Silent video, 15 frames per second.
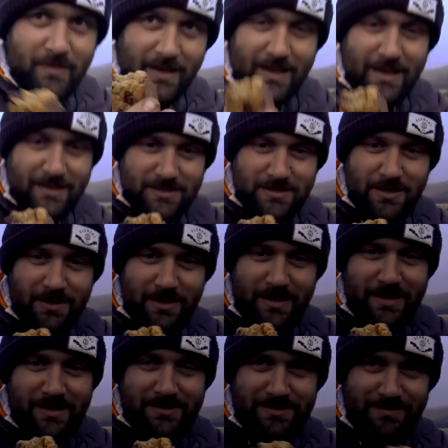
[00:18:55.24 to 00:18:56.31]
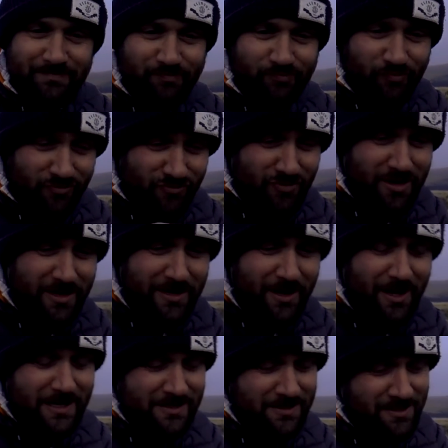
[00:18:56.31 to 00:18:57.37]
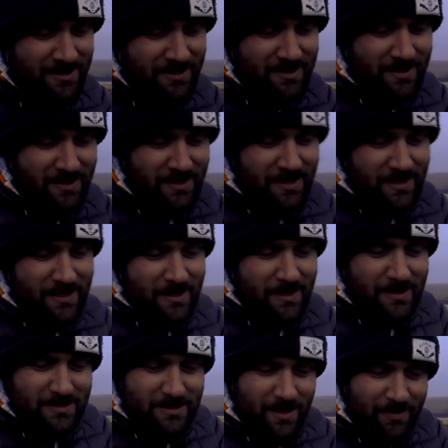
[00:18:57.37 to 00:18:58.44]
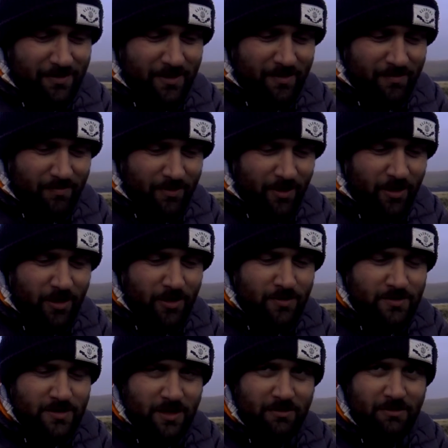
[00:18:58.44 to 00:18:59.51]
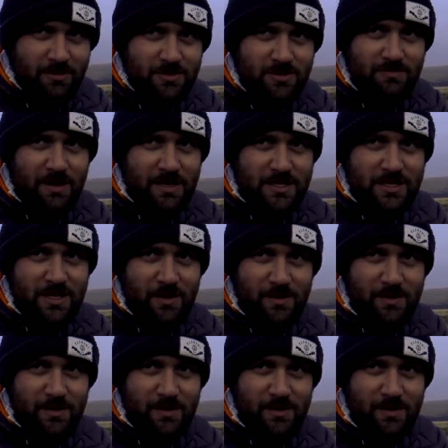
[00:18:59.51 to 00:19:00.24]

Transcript: It certainly is. Really nice. Yeah. It's like the, the goo to crunch ratio